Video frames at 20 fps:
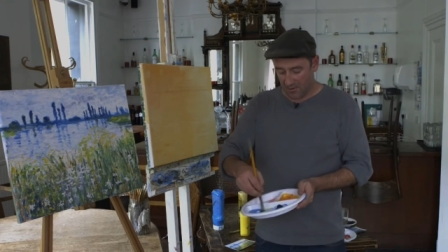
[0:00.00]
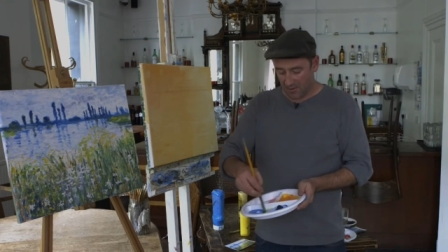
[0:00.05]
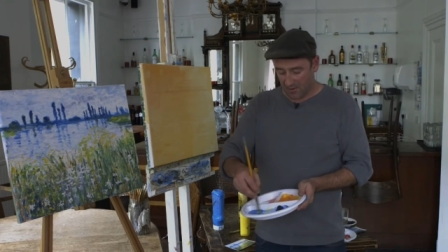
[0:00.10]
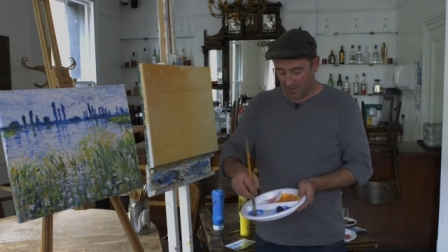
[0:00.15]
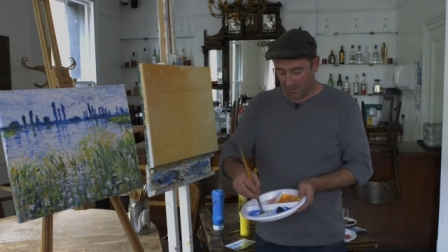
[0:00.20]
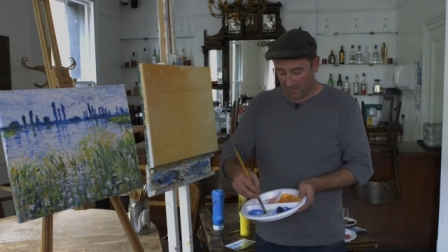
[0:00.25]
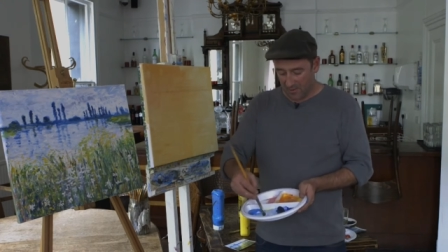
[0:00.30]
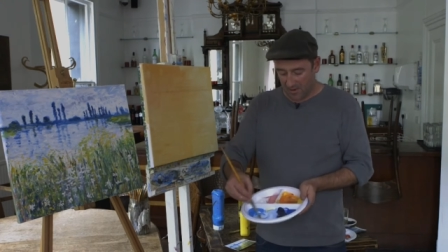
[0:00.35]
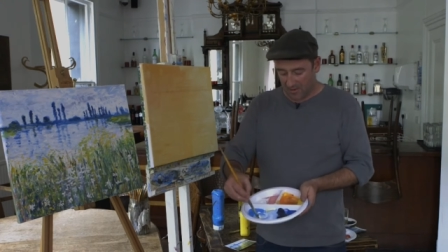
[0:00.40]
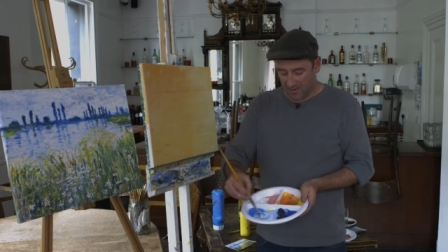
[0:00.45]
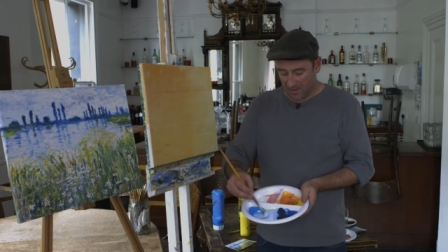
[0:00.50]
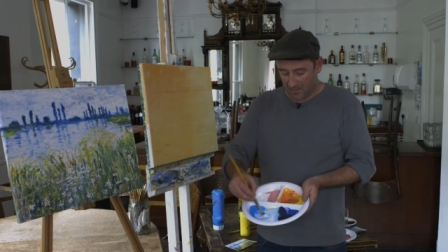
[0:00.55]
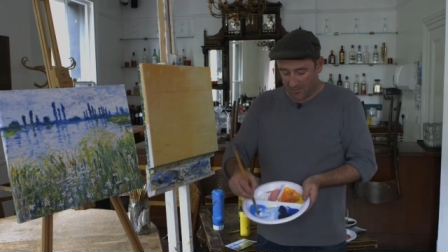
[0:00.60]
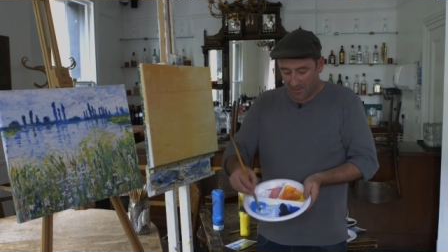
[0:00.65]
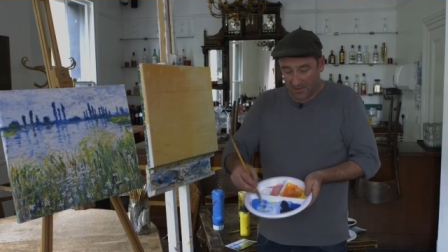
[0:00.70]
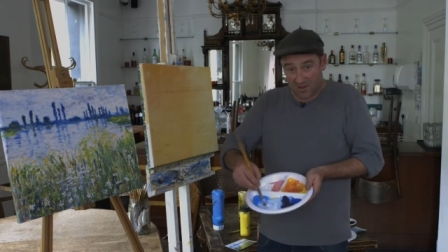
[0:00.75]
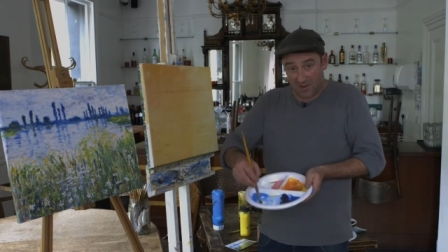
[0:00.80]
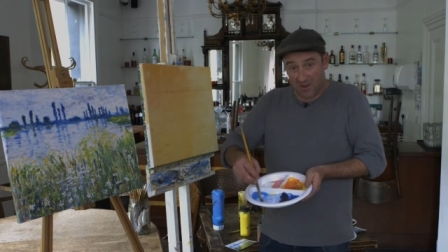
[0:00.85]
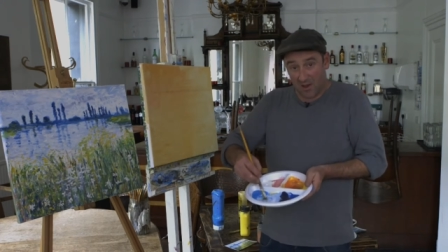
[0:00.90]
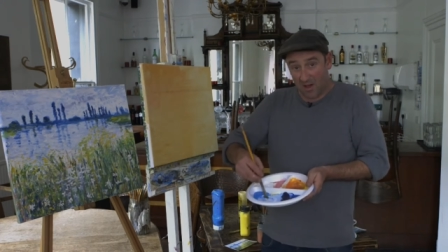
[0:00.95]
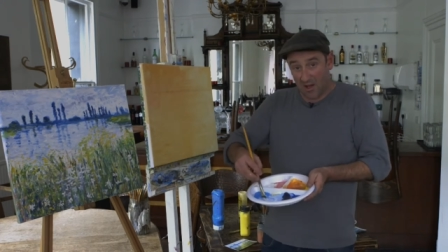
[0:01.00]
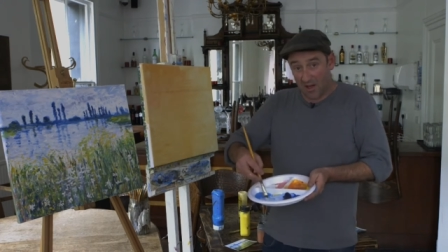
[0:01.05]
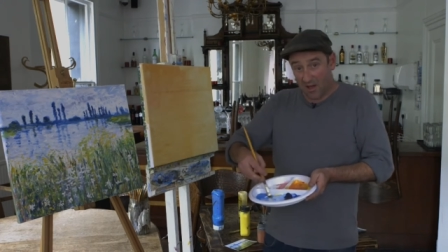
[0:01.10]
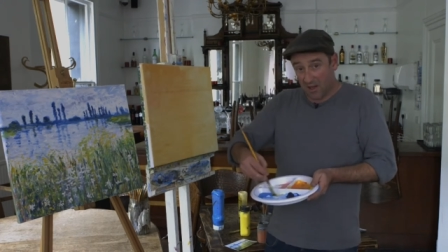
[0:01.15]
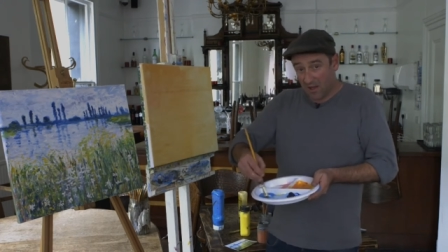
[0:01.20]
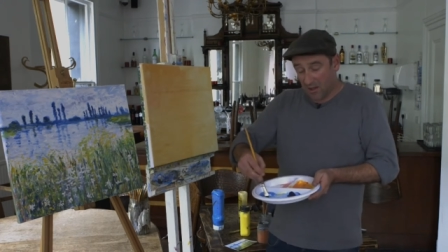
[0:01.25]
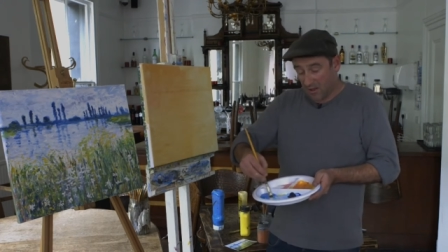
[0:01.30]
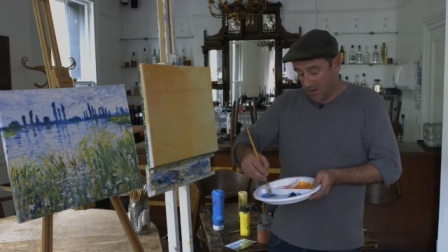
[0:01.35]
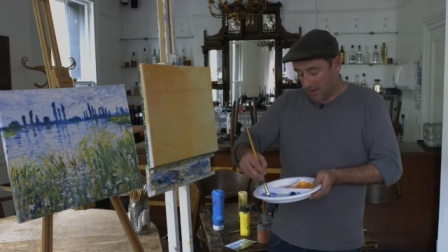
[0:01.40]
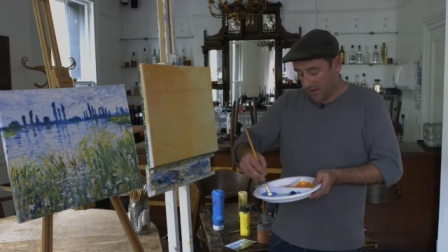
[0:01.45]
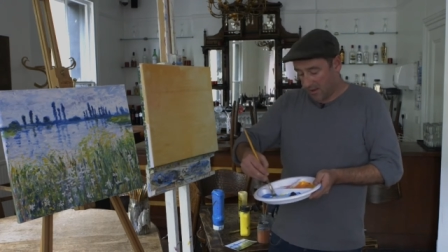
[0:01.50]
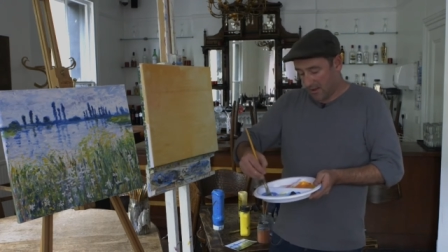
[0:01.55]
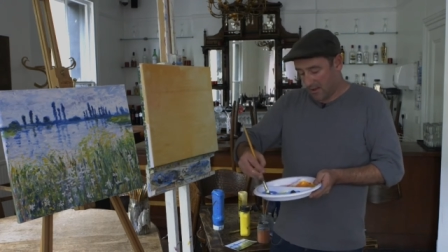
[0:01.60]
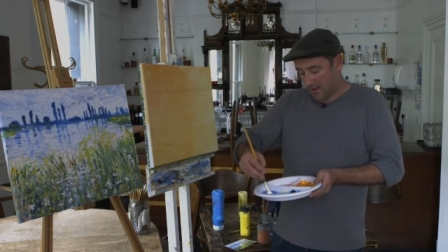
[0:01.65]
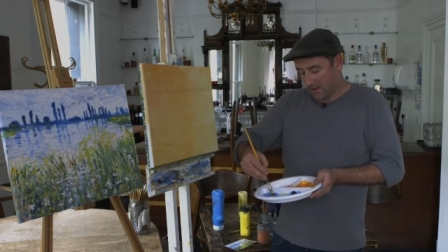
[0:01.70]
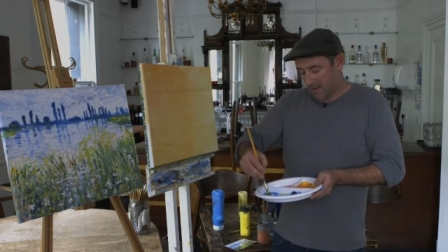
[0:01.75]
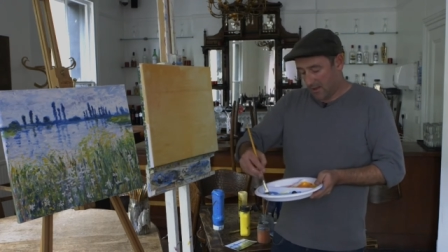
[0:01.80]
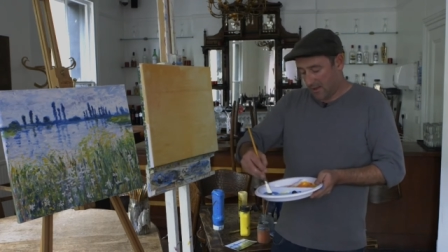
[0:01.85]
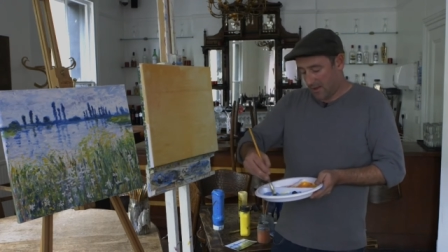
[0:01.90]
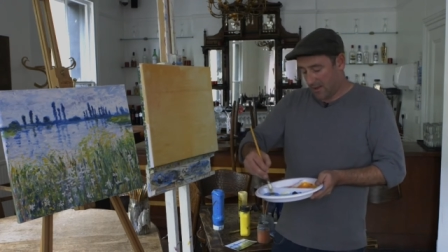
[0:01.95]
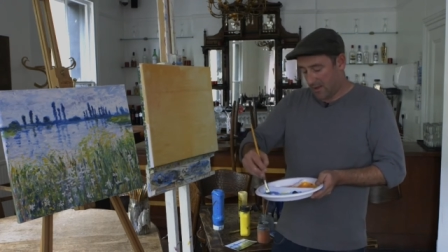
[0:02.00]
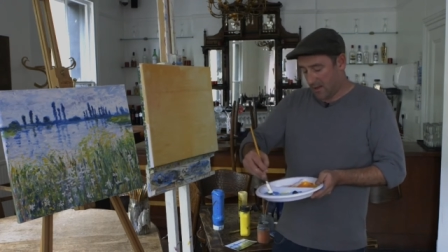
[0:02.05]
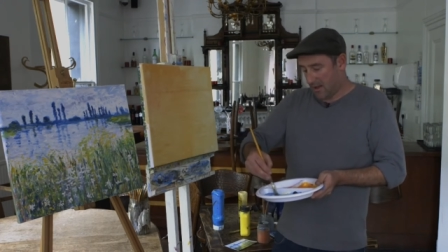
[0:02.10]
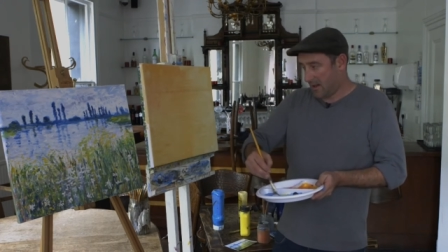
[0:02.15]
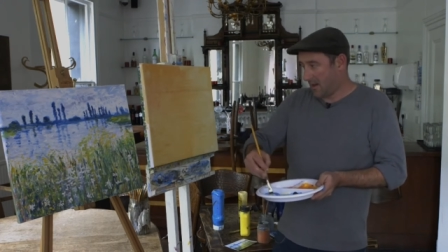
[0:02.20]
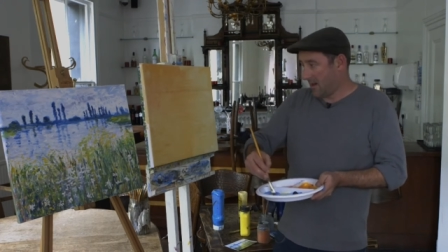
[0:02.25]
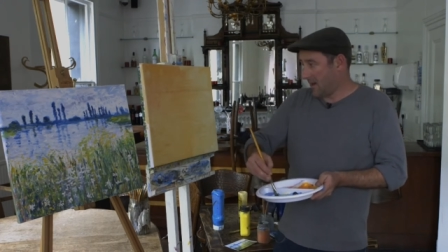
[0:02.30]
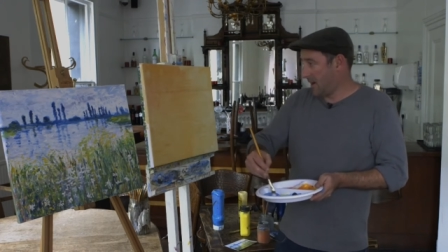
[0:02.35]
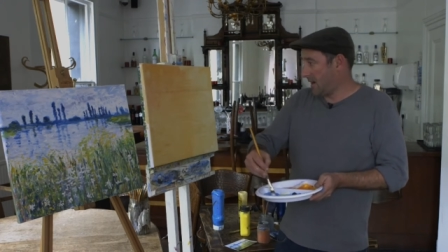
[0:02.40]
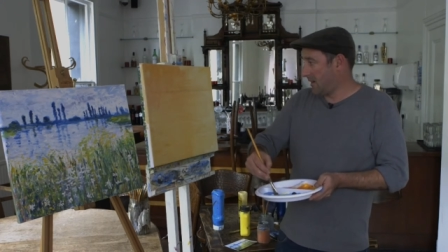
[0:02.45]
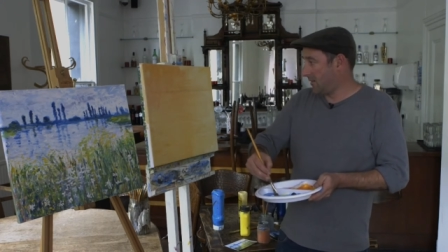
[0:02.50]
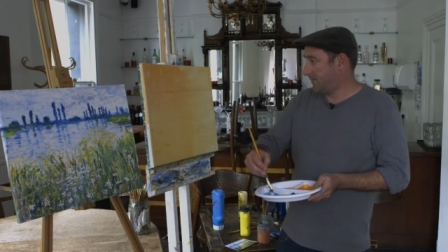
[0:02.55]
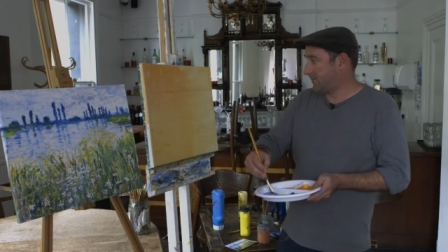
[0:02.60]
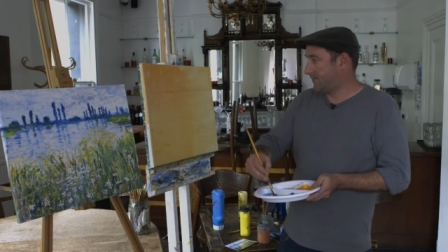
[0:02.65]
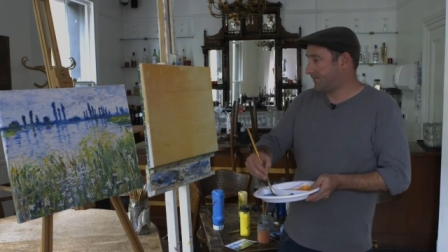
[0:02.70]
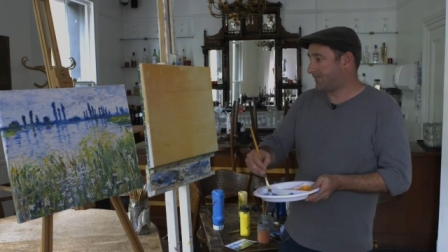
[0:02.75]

Just mix up this color here